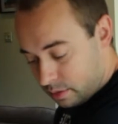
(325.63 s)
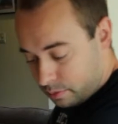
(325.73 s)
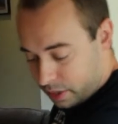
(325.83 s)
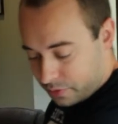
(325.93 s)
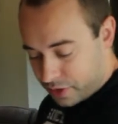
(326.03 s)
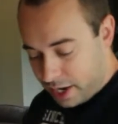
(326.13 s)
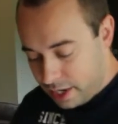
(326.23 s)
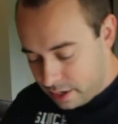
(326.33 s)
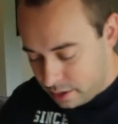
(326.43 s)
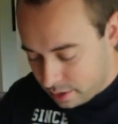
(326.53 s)
But if not,
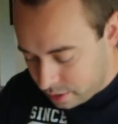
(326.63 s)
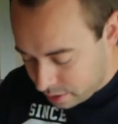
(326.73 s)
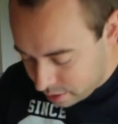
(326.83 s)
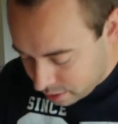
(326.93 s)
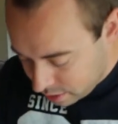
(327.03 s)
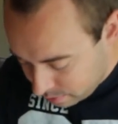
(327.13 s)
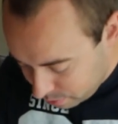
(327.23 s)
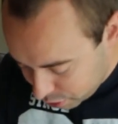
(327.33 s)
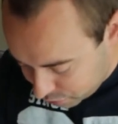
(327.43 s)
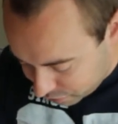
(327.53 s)

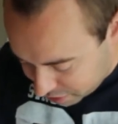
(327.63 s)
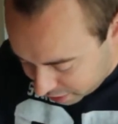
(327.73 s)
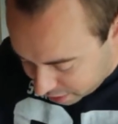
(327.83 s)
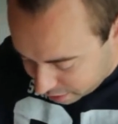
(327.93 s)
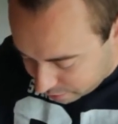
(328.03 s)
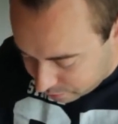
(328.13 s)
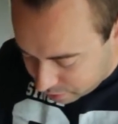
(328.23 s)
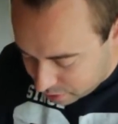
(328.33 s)
most of us have